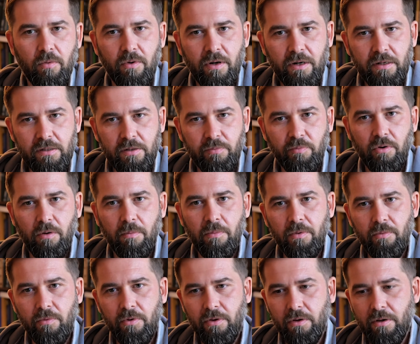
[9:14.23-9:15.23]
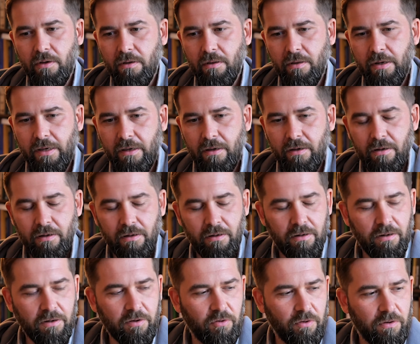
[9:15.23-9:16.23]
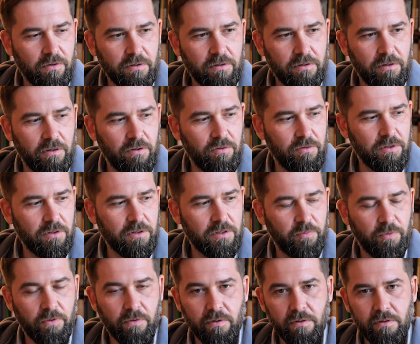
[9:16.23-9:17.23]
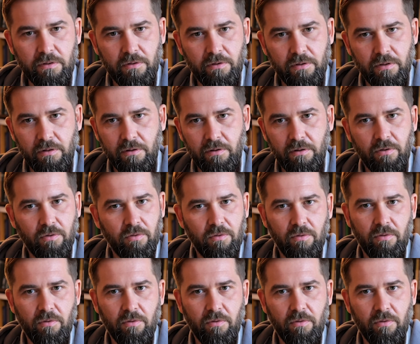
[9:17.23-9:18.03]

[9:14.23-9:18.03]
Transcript: What is the problem with a current user experience on,